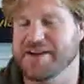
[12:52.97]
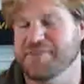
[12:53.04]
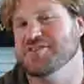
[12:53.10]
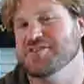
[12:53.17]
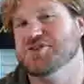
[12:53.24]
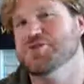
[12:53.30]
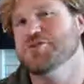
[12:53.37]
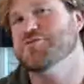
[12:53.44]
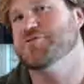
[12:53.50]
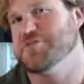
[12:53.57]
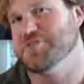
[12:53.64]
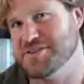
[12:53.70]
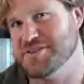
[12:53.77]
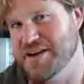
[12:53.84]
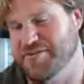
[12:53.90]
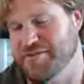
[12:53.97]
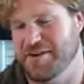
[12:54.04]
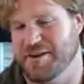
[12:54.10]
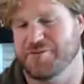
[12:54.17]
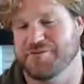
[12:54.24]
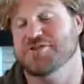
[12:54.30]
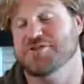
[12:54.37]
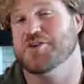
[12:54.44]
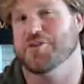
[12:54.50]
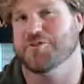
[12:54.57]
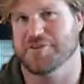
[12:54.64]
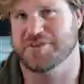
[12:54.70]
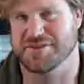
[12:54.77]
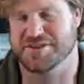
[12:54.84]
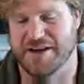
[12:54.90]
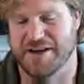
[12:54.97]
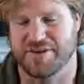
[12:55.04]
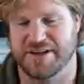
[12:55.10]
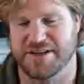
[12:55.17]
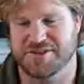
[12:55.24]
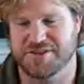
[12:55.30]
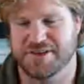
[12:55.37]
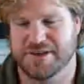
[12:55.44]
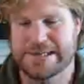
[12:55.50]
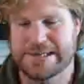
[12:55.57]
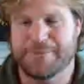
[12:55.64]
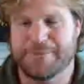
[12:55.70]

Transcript: if you do go for the 7-inch,